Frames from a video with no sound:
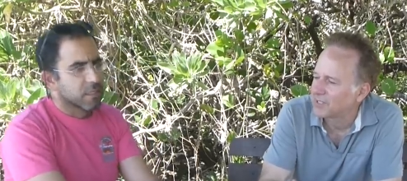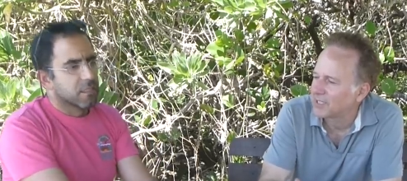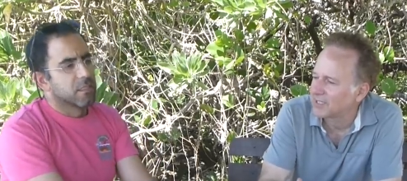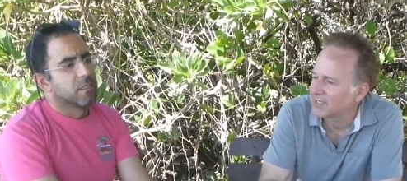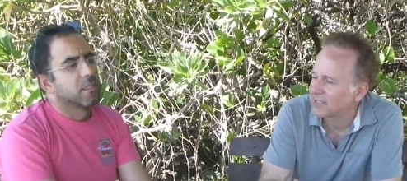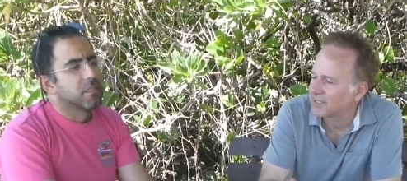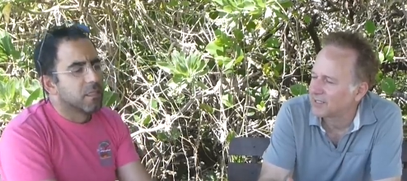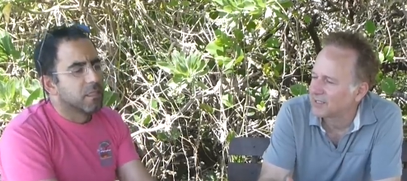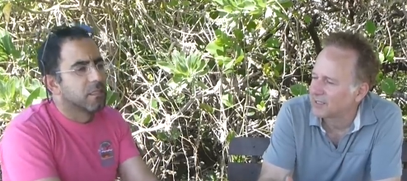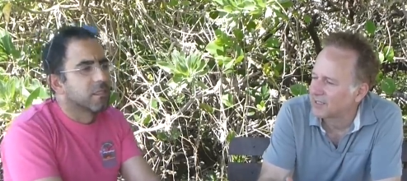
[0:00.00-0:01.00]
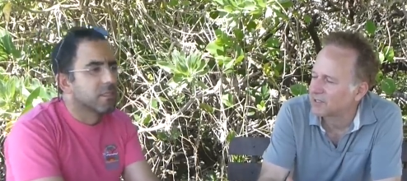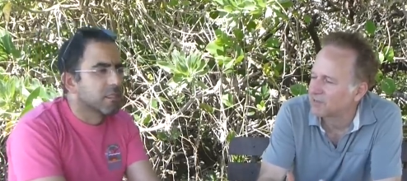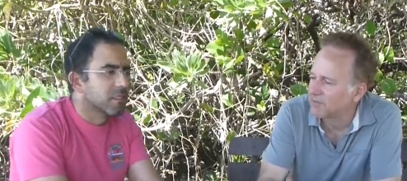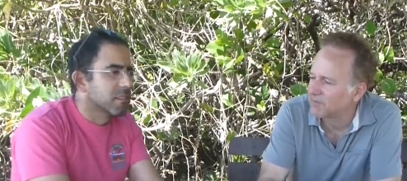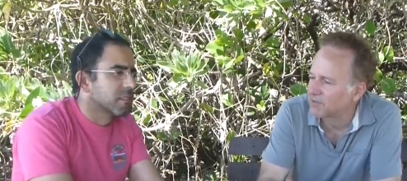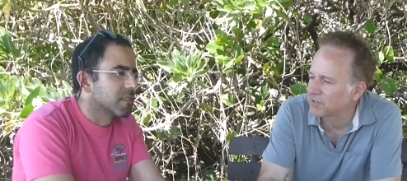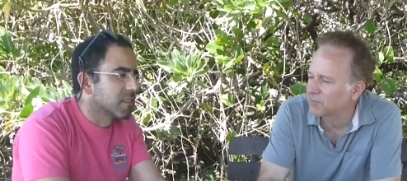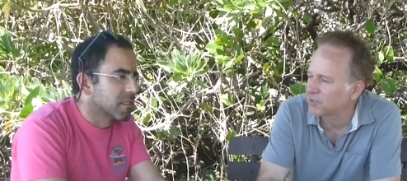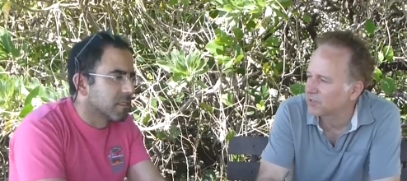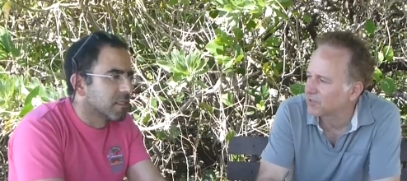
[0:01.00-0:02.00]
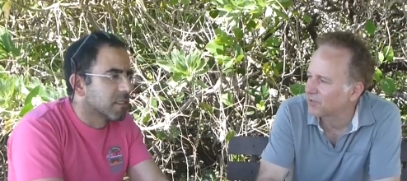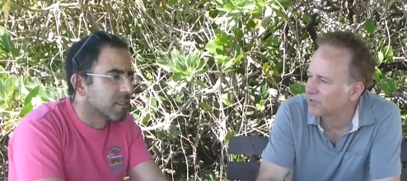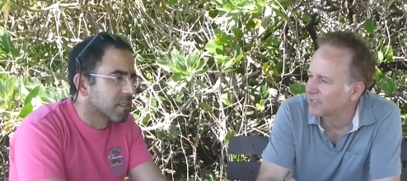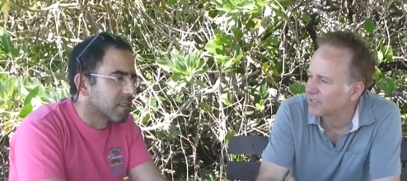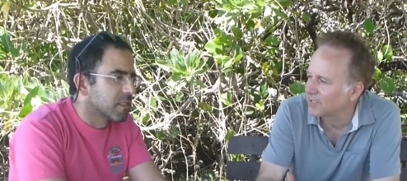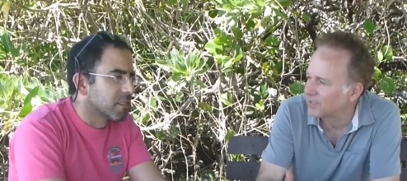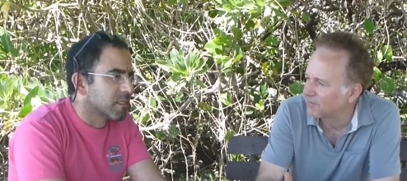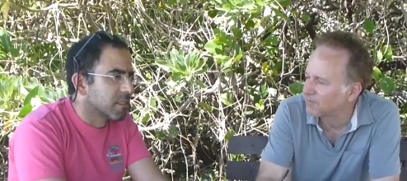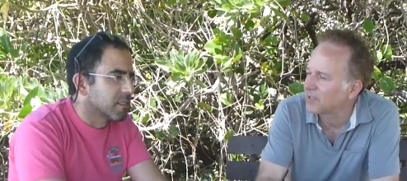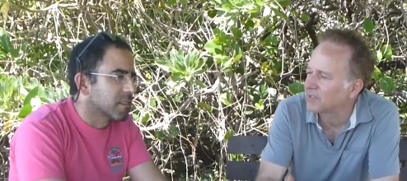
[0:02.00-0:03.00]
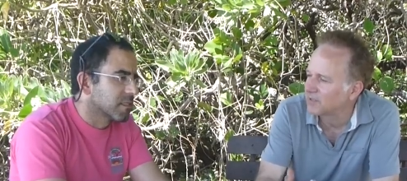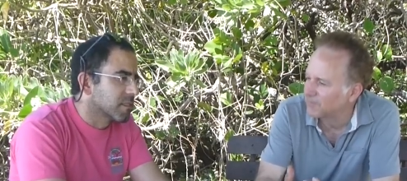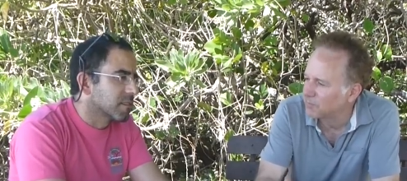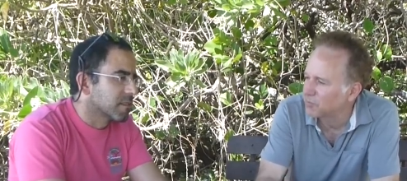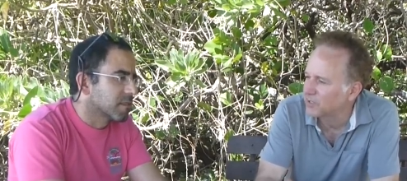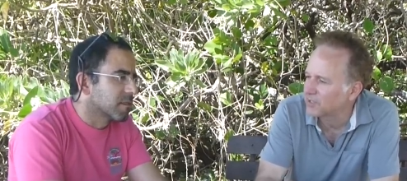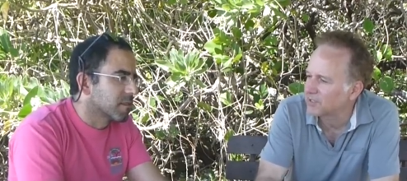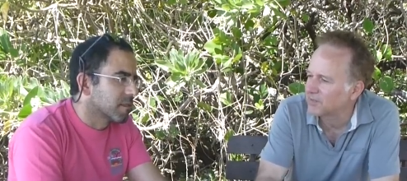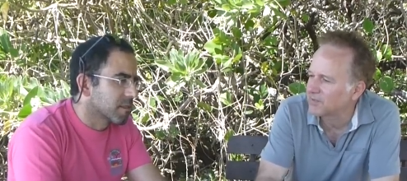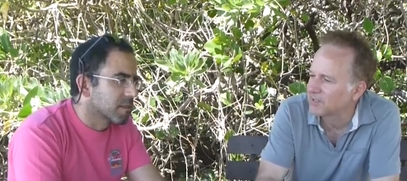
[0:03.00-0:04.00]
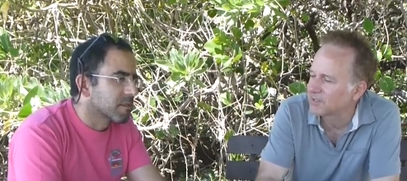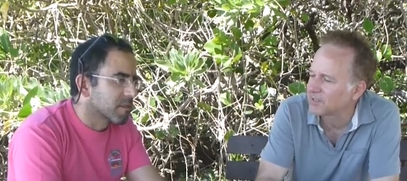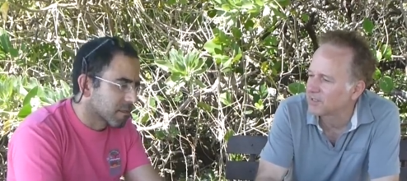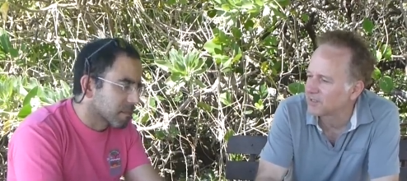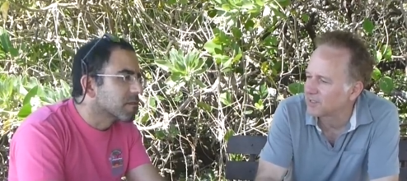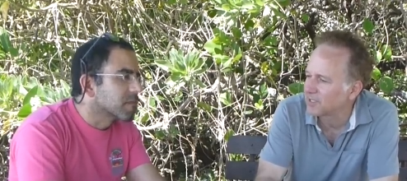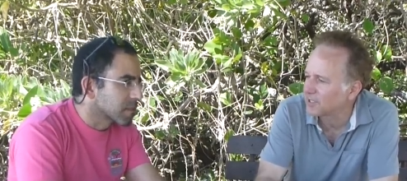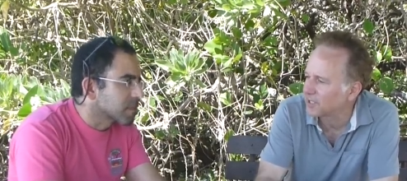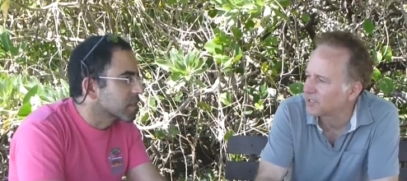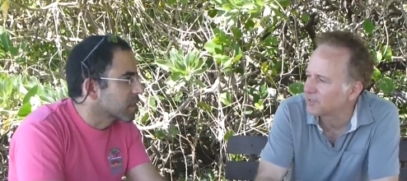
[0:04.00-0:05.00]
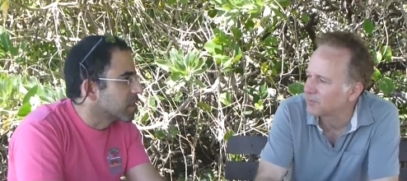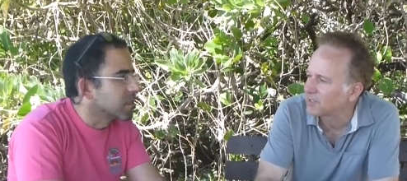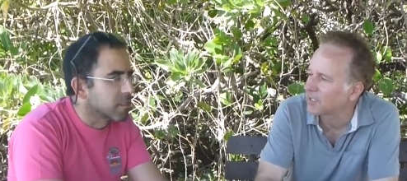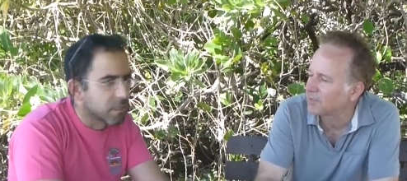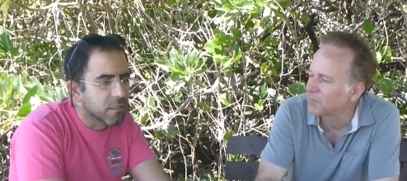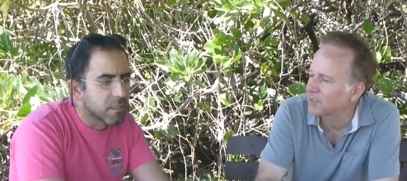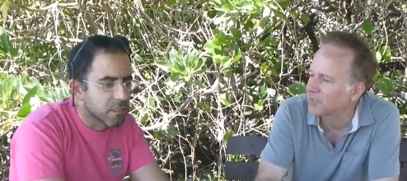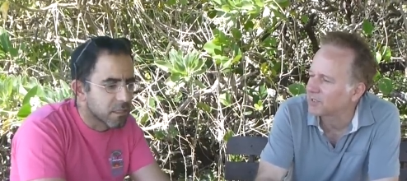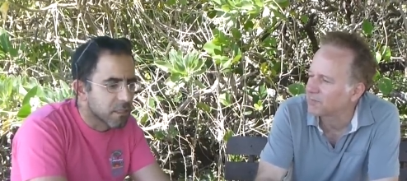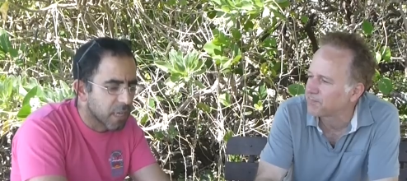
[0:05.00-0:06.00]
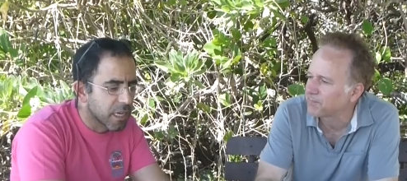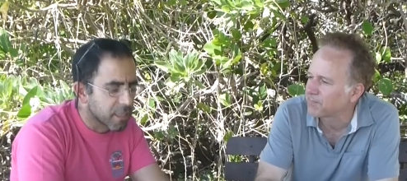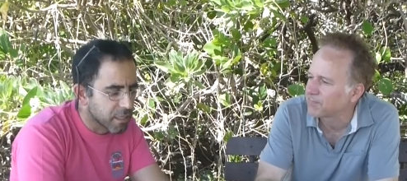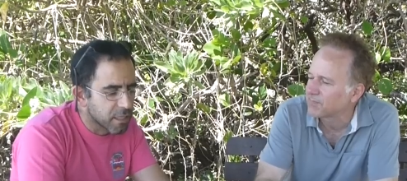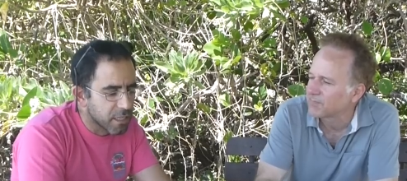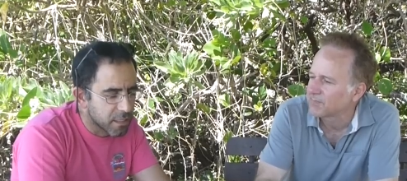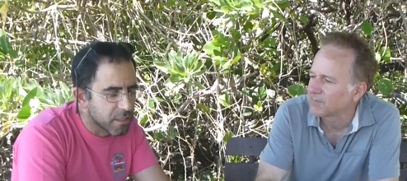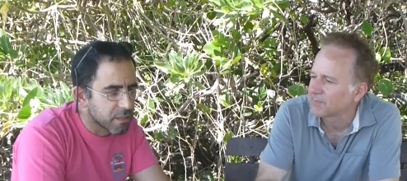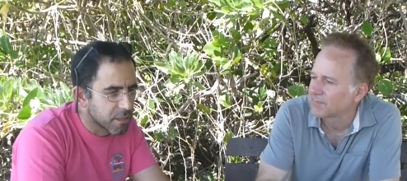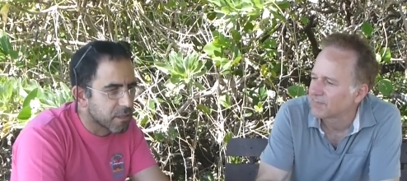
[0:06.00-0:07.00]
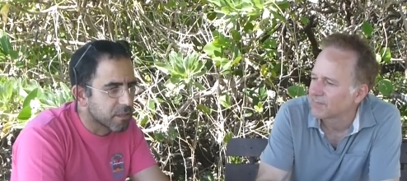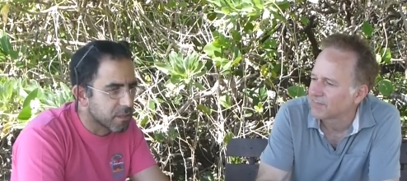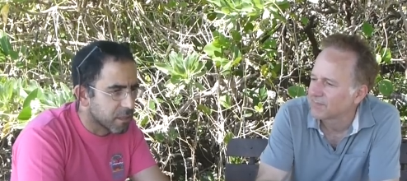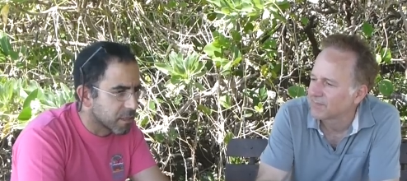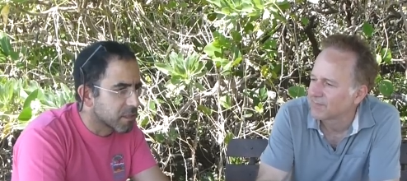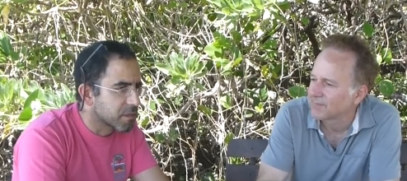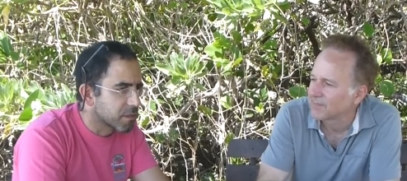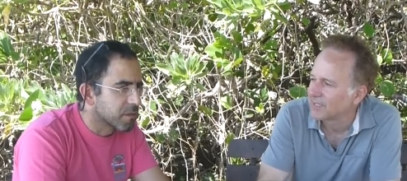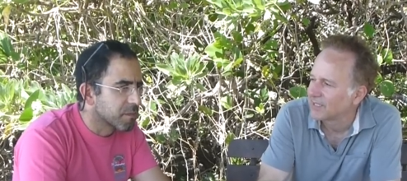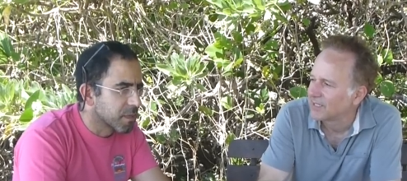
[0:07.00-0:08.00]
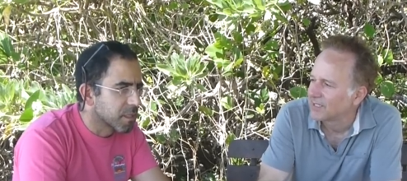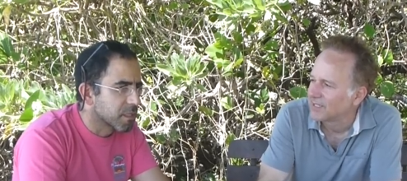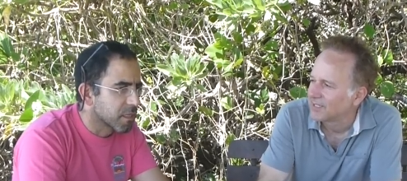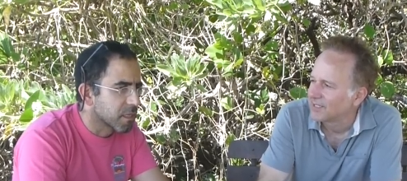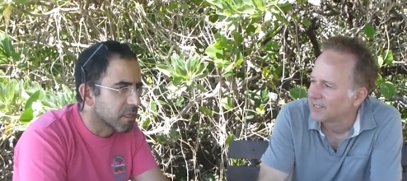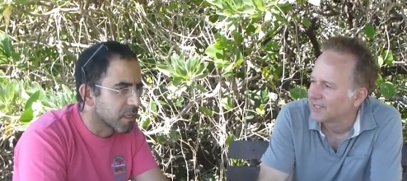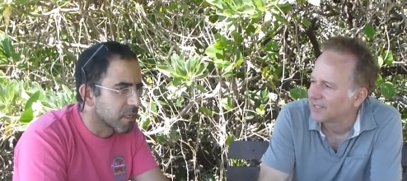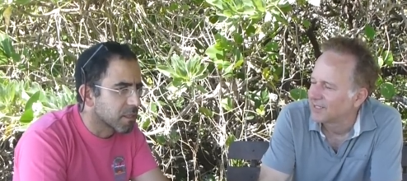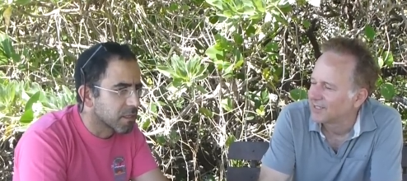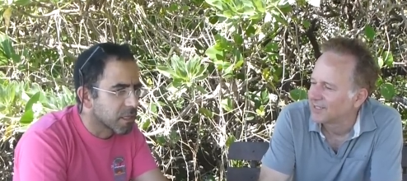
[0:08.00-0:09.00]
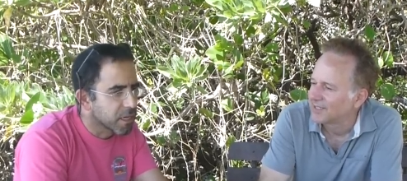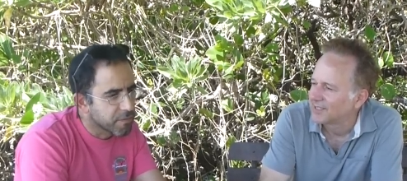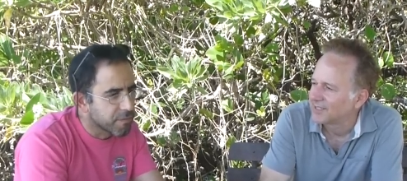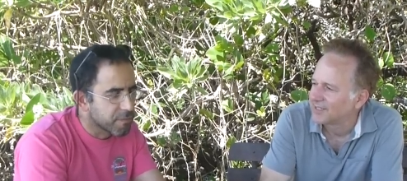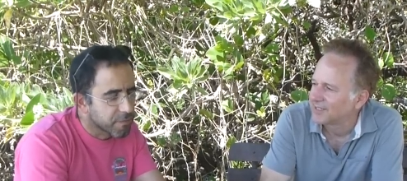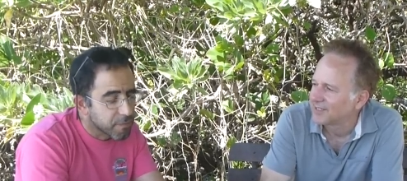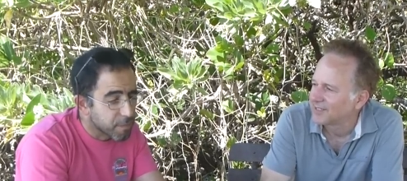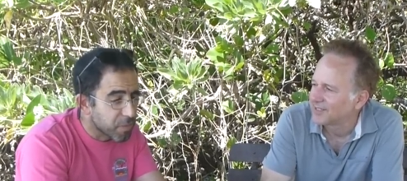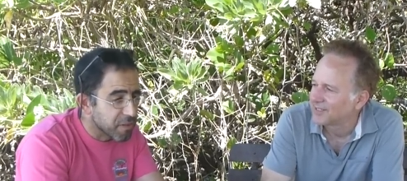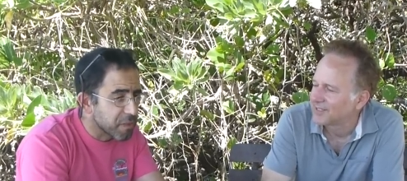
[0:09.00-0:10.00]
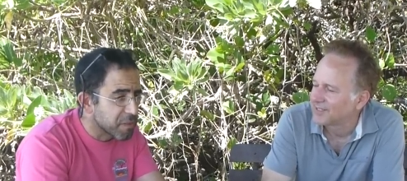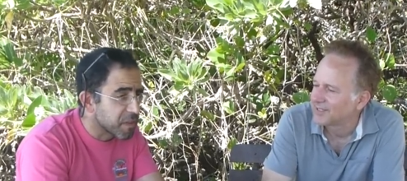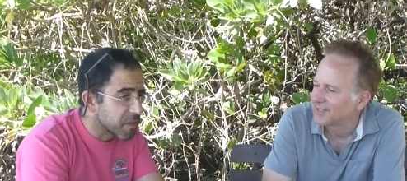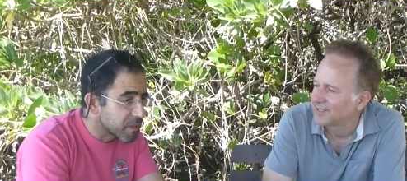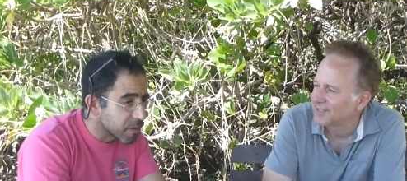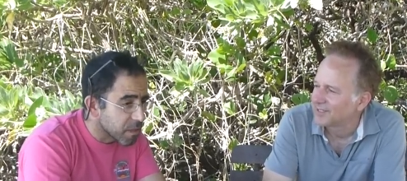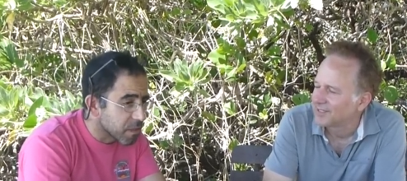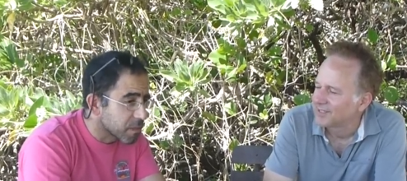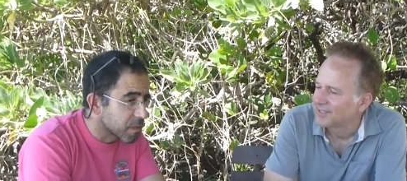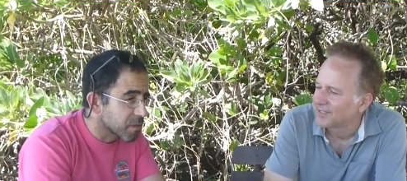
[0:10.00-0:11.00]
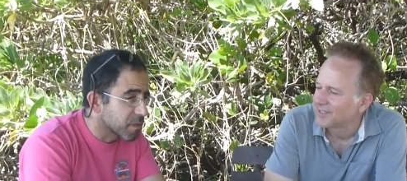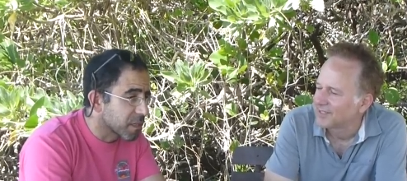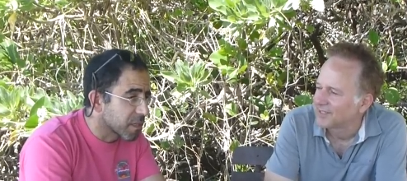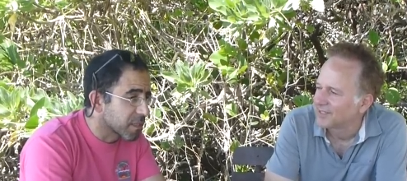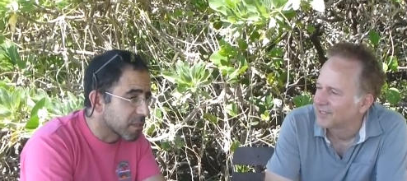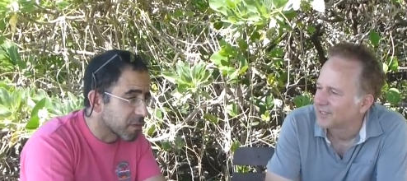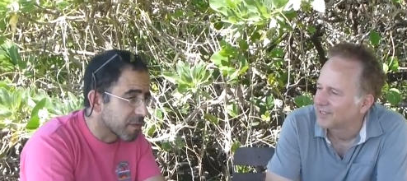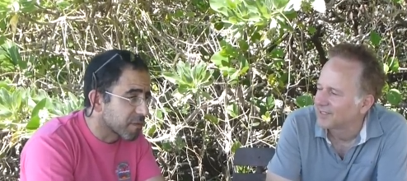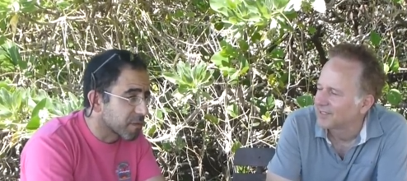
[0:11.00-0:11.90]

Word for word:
Speaker 1: but that uh, as the reef grows more slowly, the relative importance of this digestion yeah. would get bigger.
Speaker 2: Yeah, I think that's that's true. But uh, yeah, preliminary result today that we have